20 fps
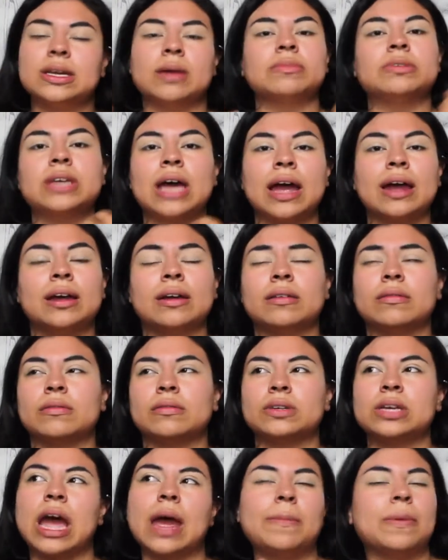
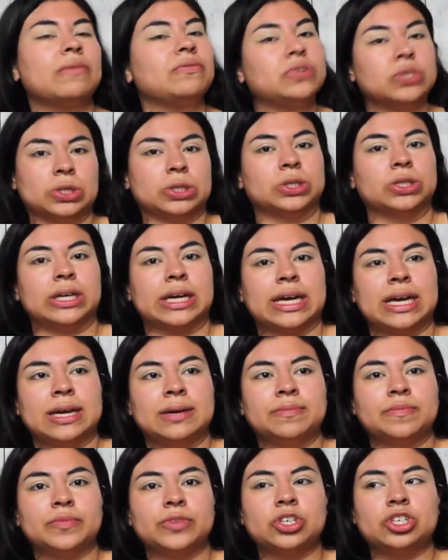type of
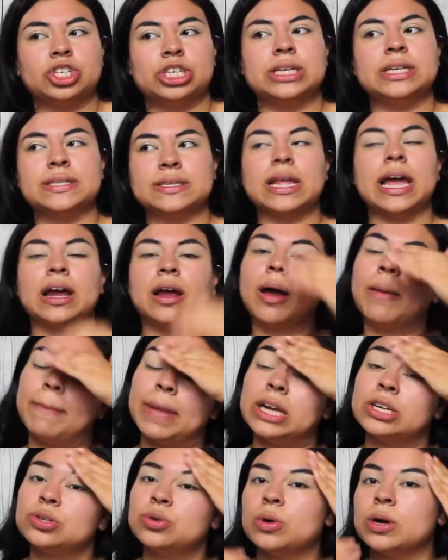degree. She's like a
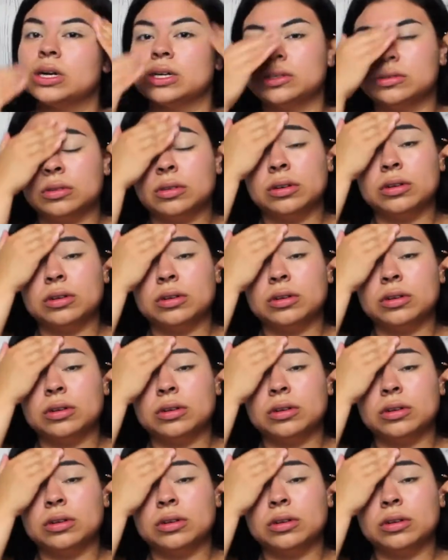mentor,